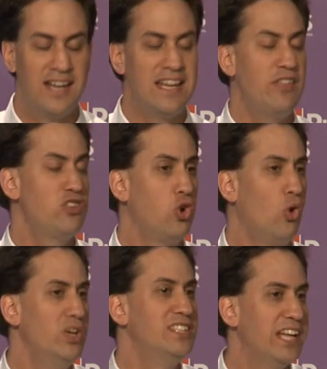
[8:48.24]
Now, the
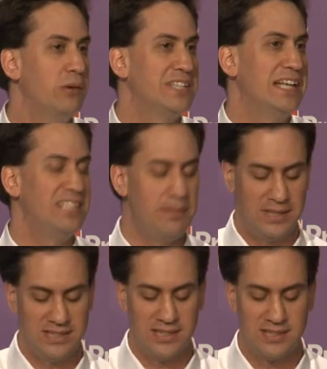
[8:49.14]
Tories said it was
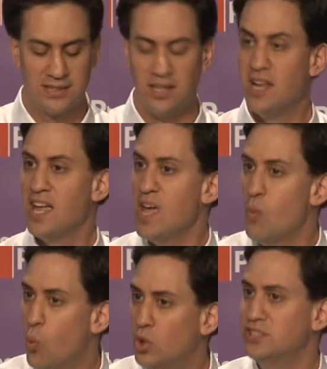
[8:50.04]
anti-business.
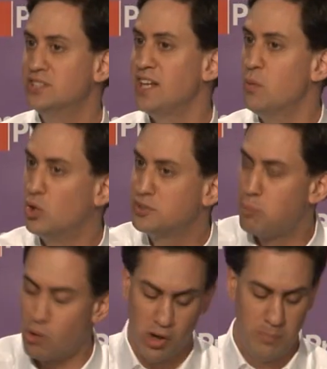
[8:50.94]
It wasn't. It was
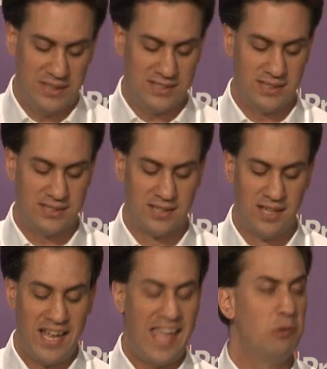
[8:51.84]
pro-business.
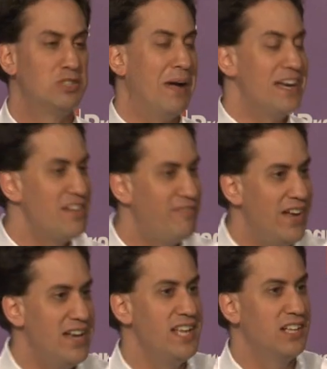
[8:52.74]
It was about
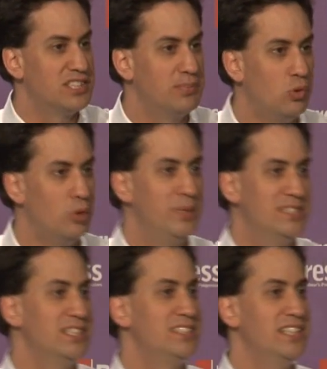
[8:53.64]
defending the small
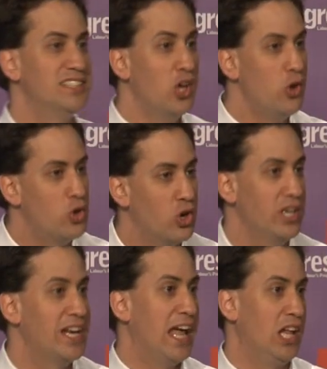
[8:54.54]
businesses who
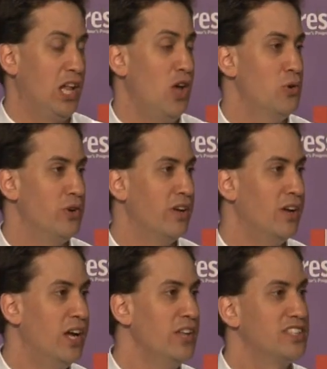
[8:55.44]
couldn't get a loan.
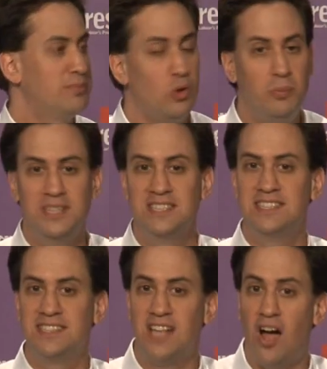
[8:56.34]
The small
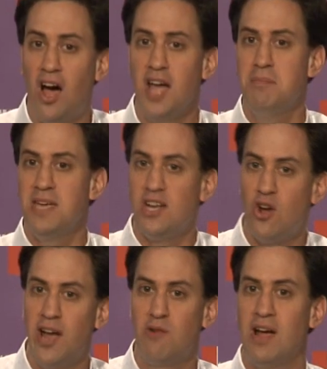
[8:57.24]
businesses that I meet
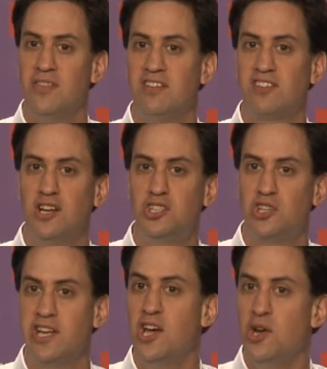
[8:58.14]
going around this
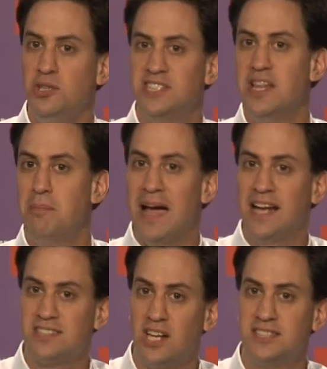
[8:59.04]
country who say the
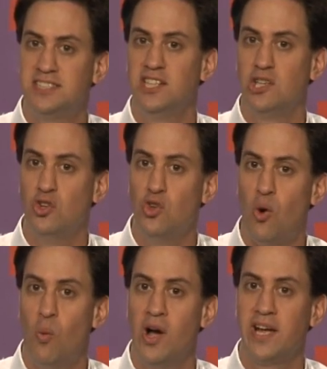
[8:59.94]
banks are still
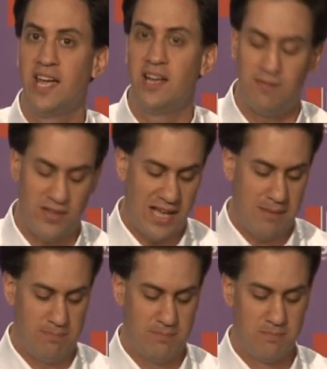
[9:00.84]
not working for
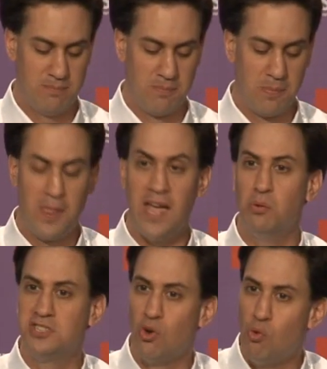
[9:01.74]
them. It was the